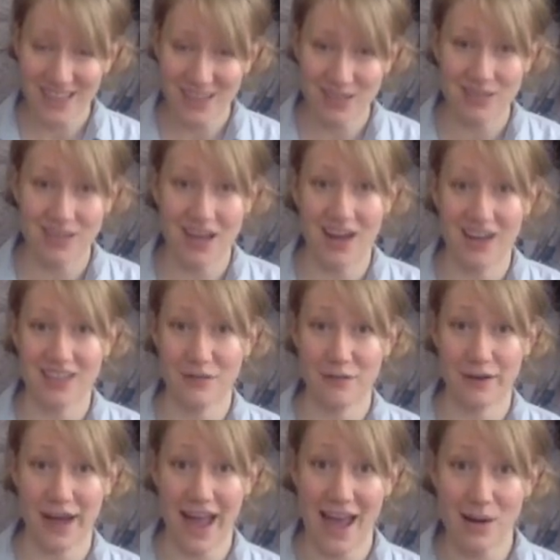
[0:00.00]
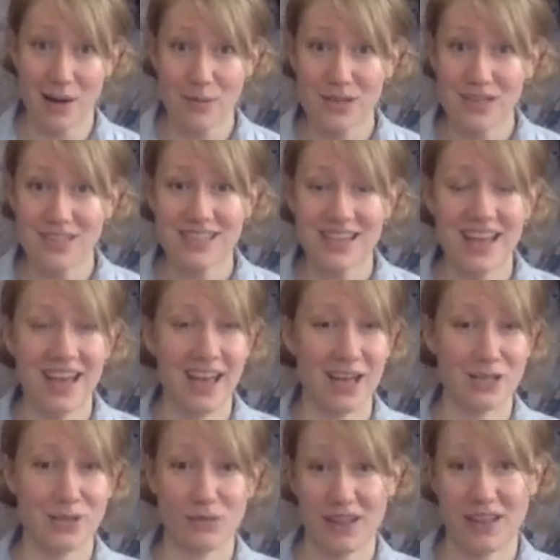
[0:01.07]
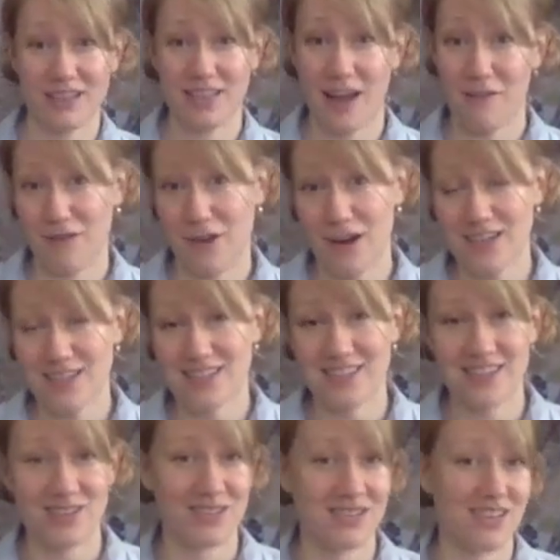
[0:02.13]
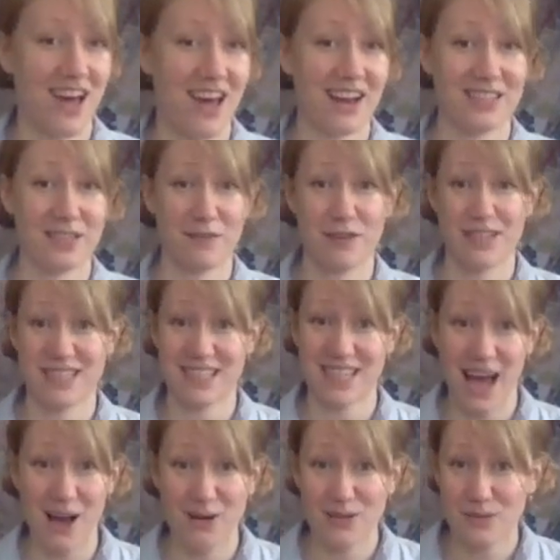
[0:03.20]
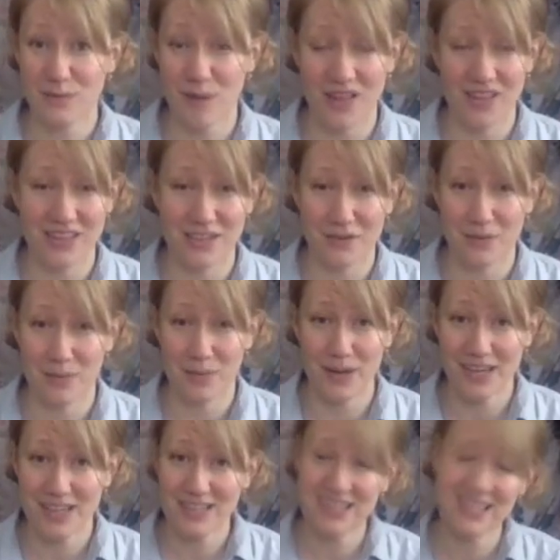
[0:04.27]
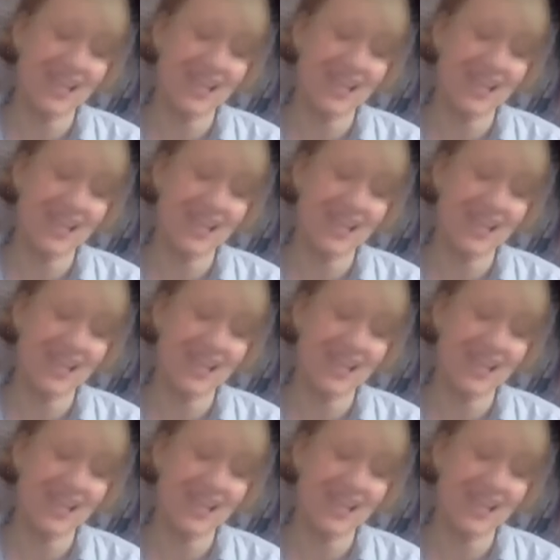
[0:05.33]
There's a lot of different animals. It's really diverse. There's a lot of different sounds from all the different birds.